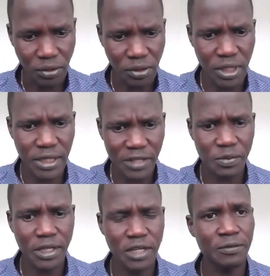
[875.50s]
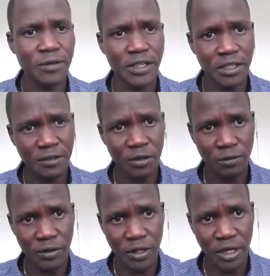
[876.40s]
It has been very difficult
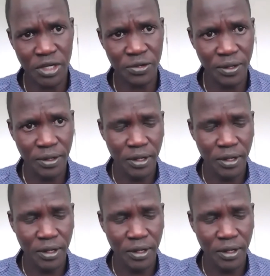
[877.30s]
for the country.